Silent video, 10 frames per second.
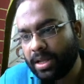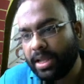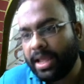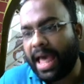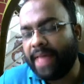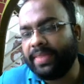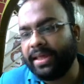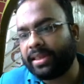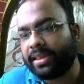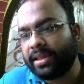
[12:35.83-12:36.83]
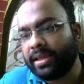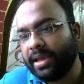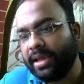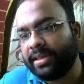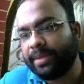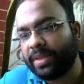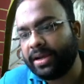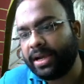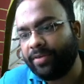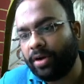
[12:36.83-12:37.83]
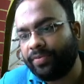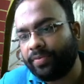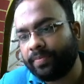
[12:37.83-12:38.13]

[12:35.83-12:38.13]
and this is representative of